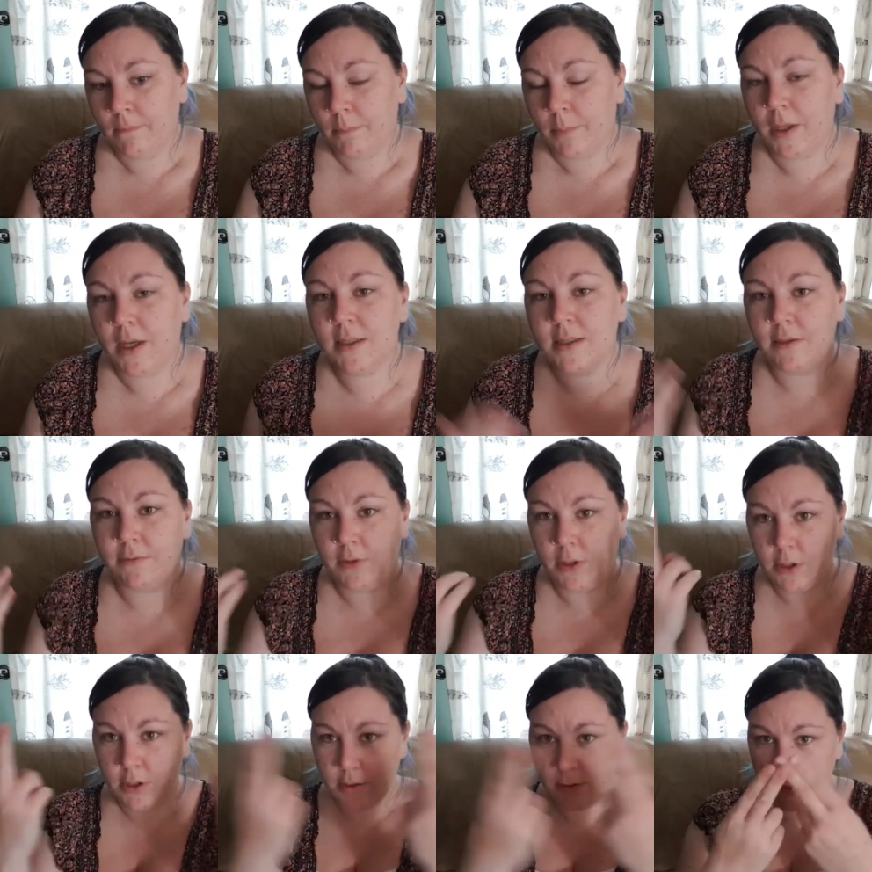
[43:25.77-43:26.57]
Because
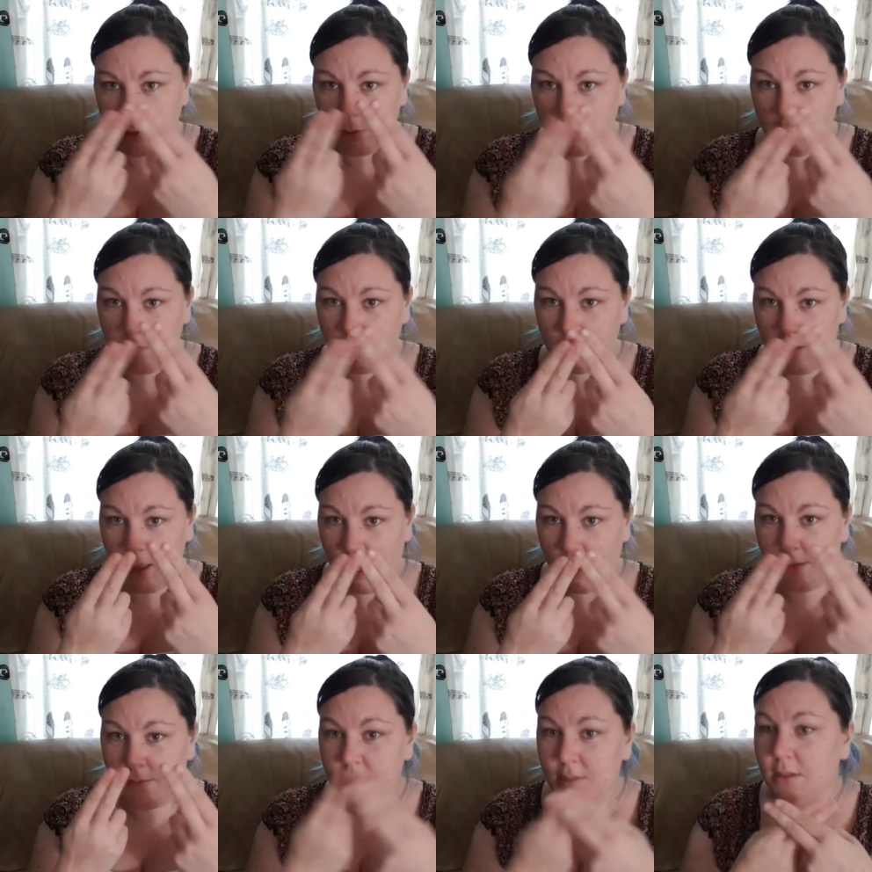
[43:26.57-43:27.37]
if you two are twin
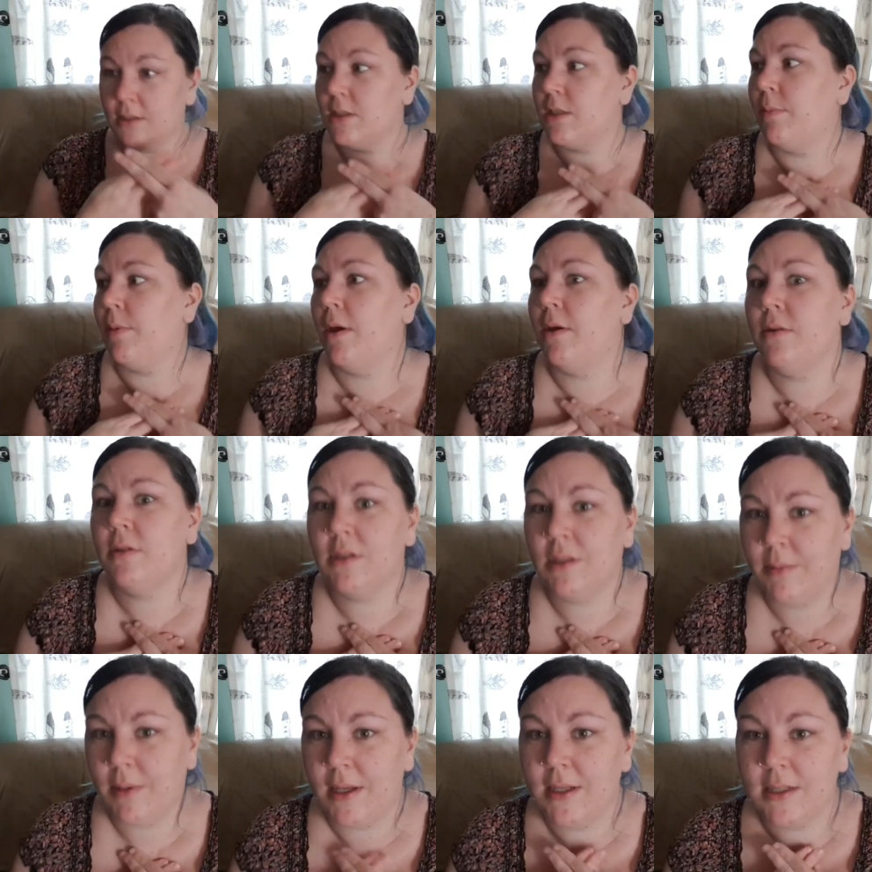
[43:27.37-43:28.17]
flames and
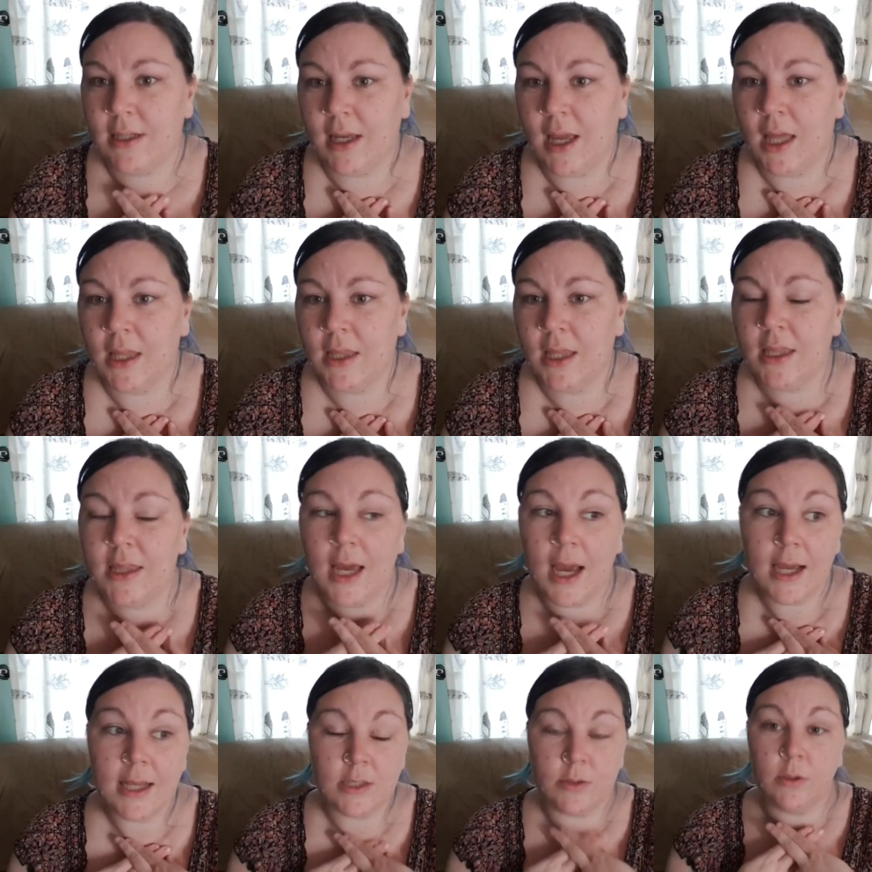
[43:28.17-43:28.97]
supposed to be together,
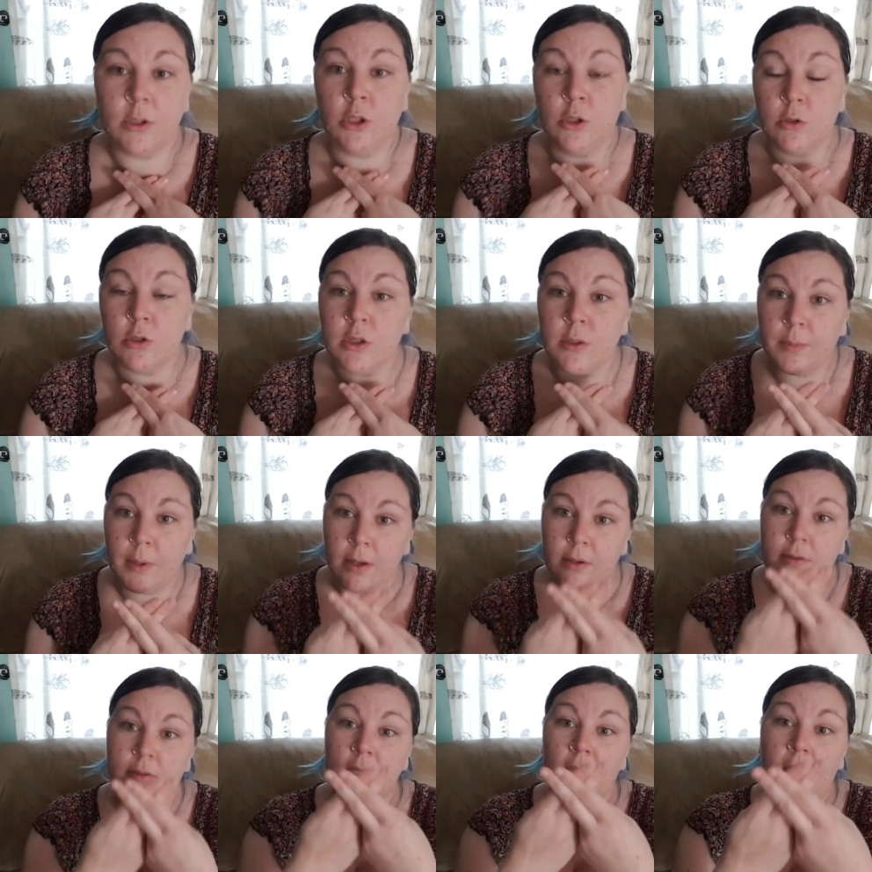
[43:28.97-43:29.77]
that is you're
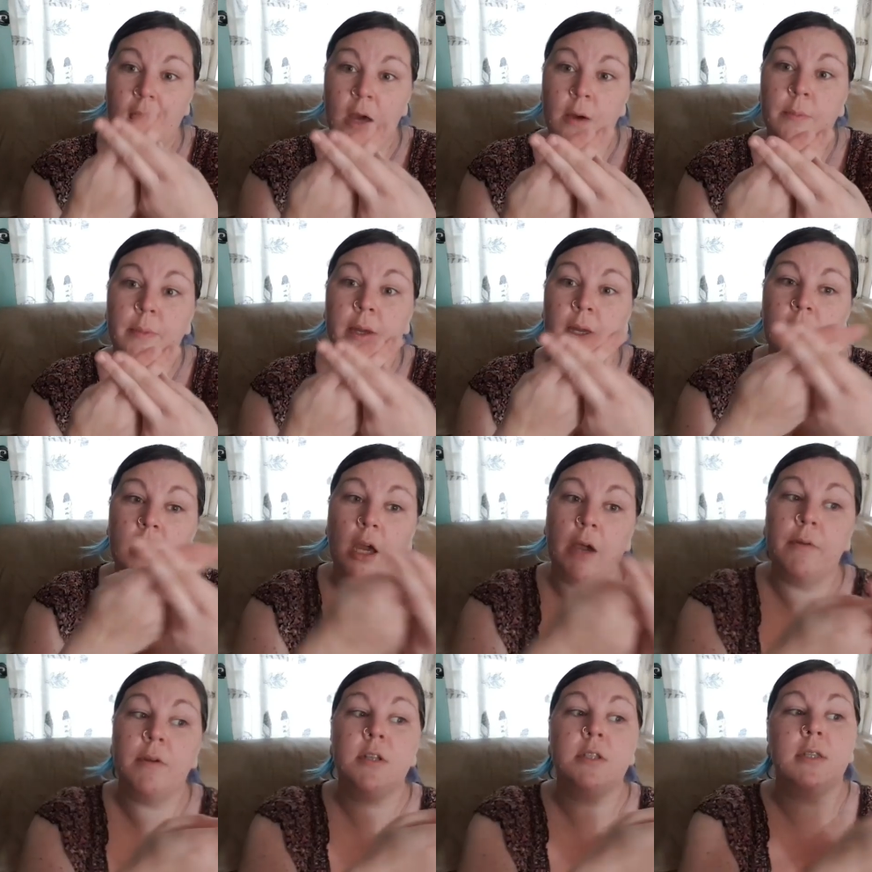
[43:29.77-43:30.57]
supposed to help
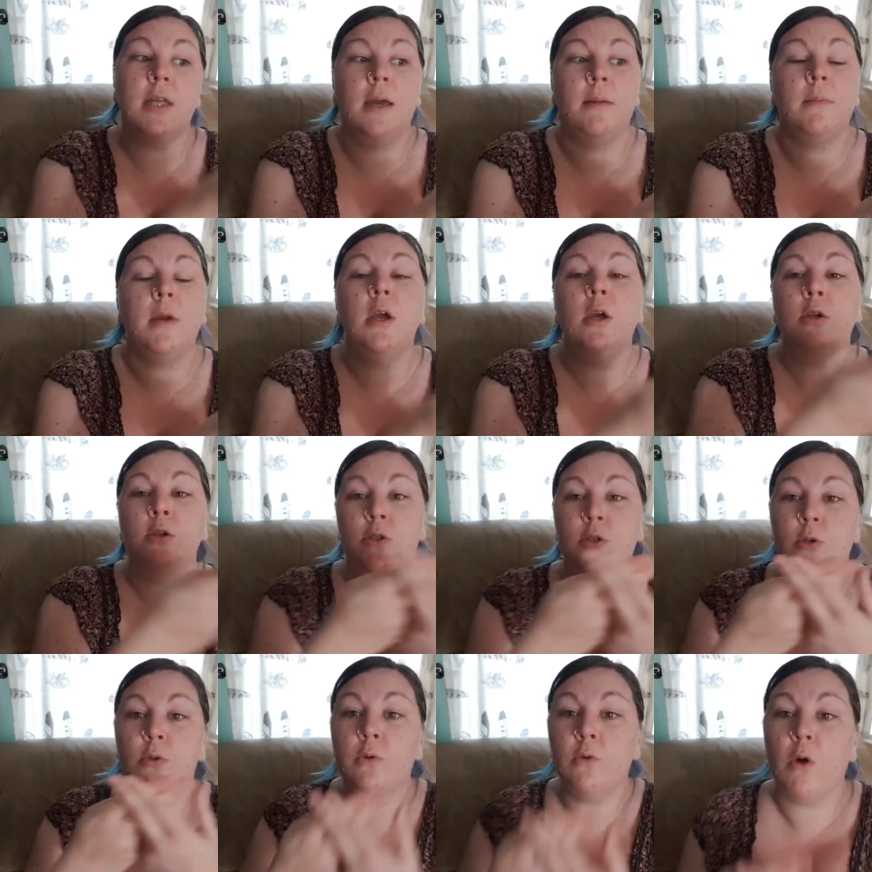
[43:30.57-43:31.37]
encourage them
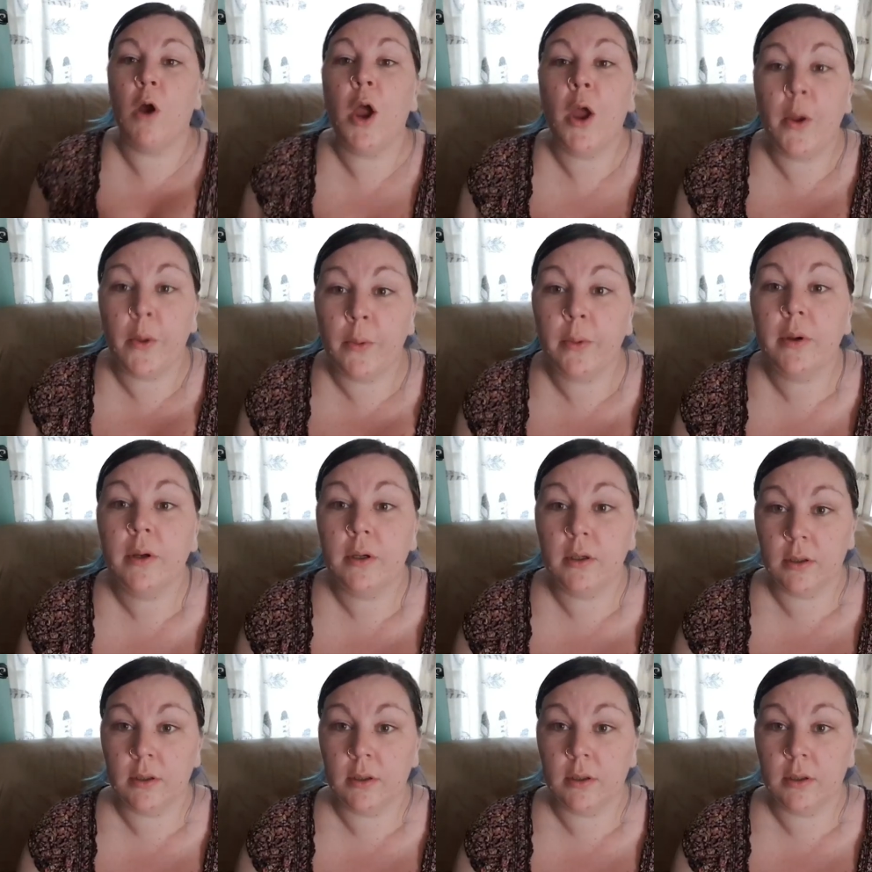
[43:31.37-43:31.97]
to grow.